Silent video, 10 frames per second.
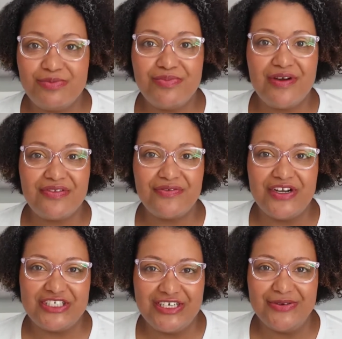breath of
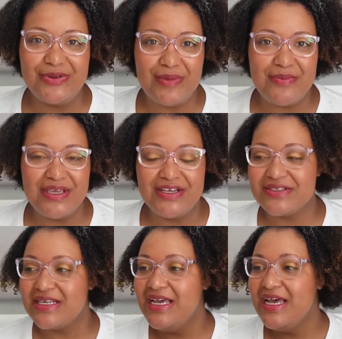fresh air with my
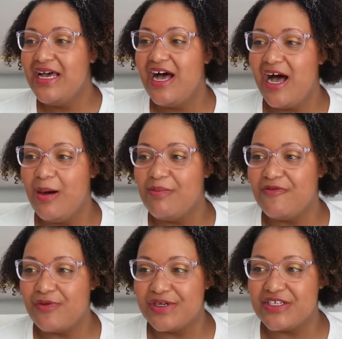meals
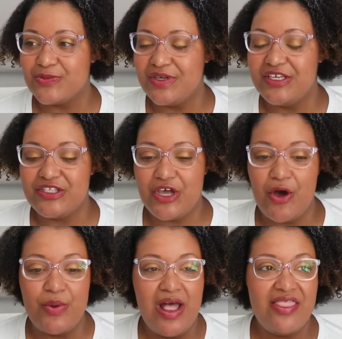for this week,
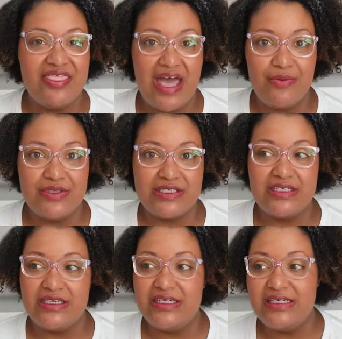so that was
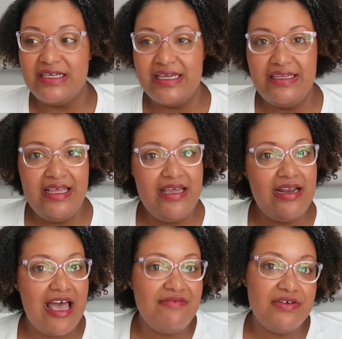good. And then
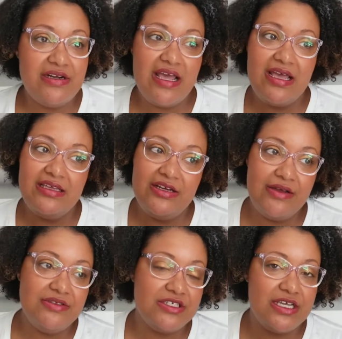after that, you
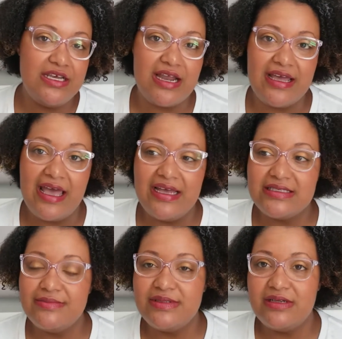know, it's good. I had
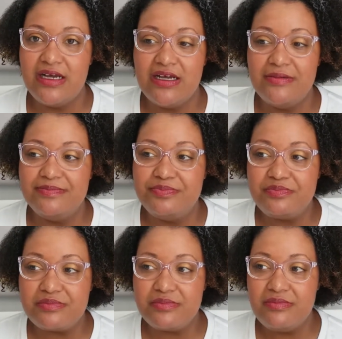some
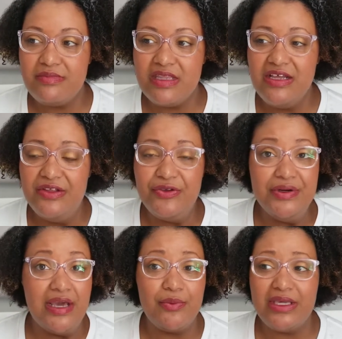a
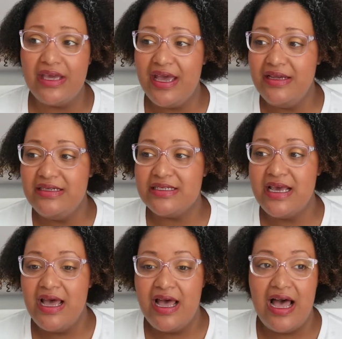3-day weekend.
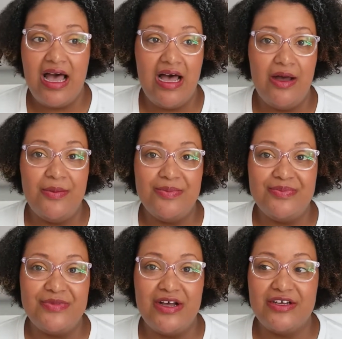
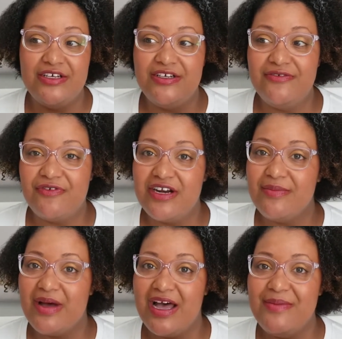A good friend of
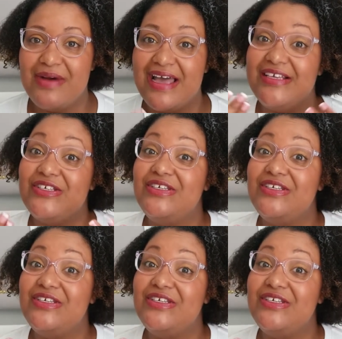mine, my